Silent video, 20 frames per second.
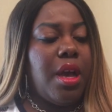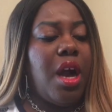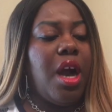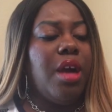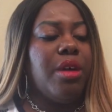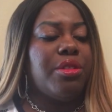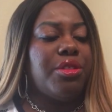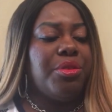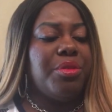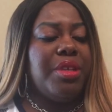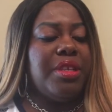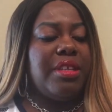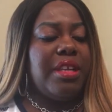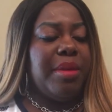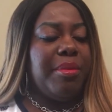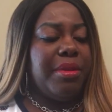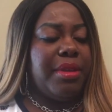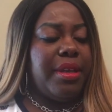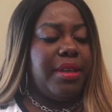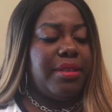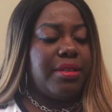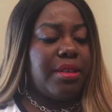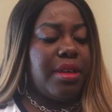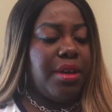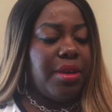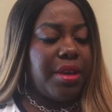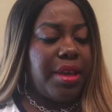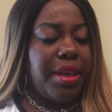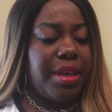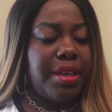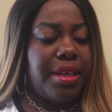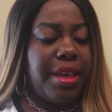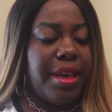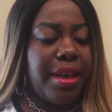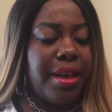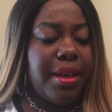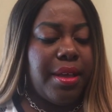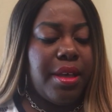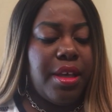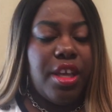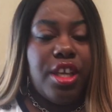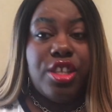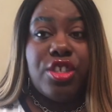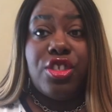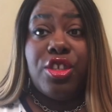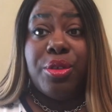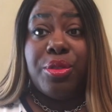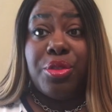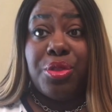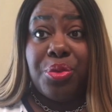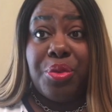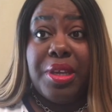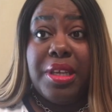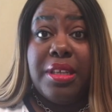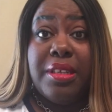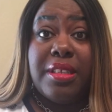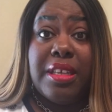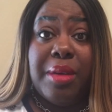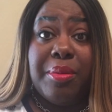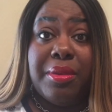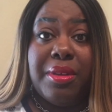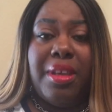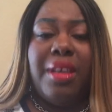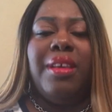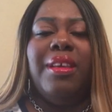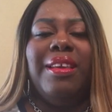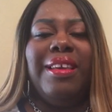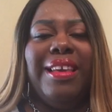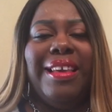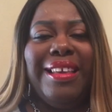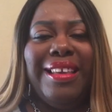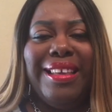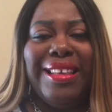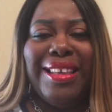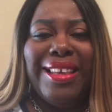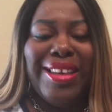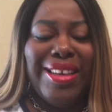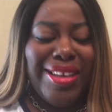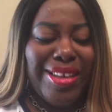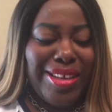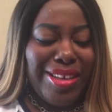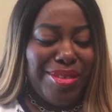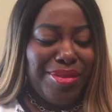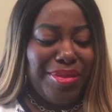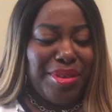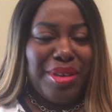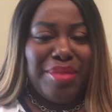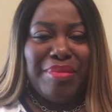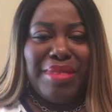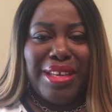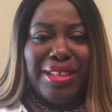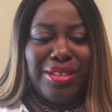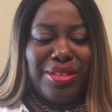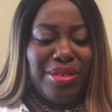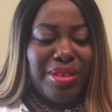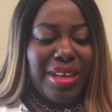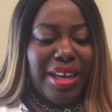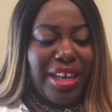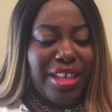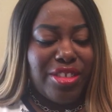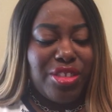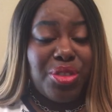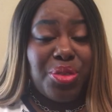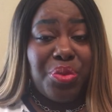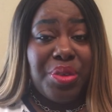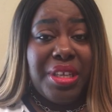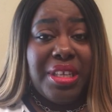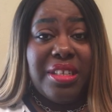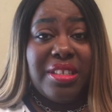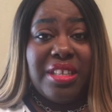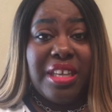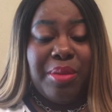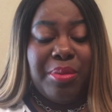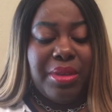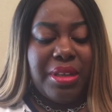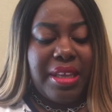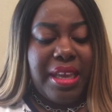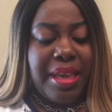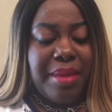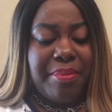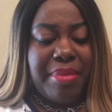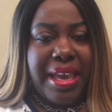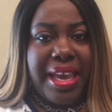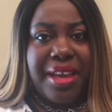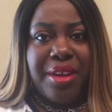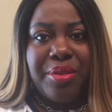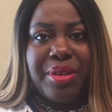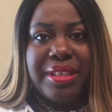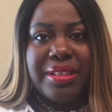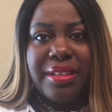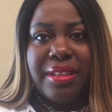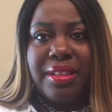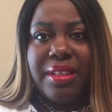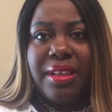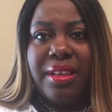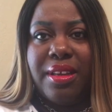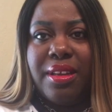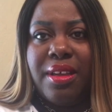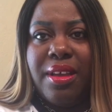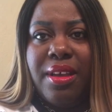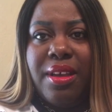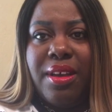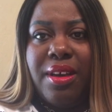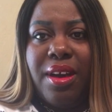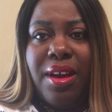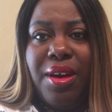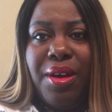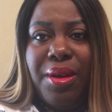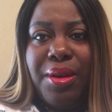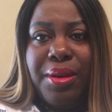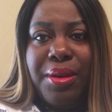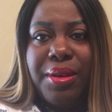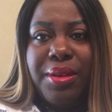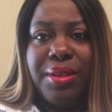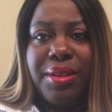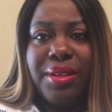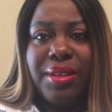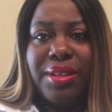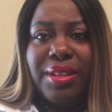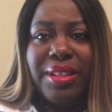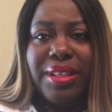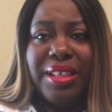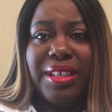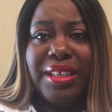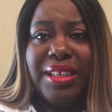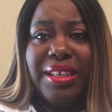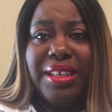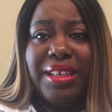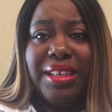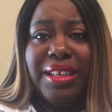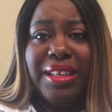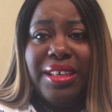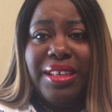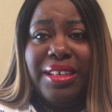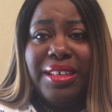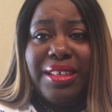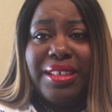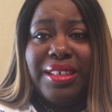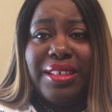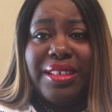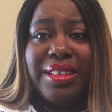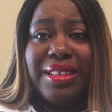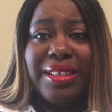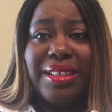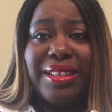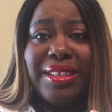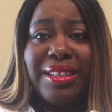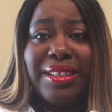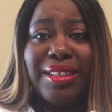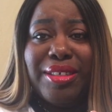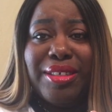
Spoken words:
Oh, three double A's. Okay, yeah. So three double A. We're a mess, you guys. Three double A batteries, and then, oh, look.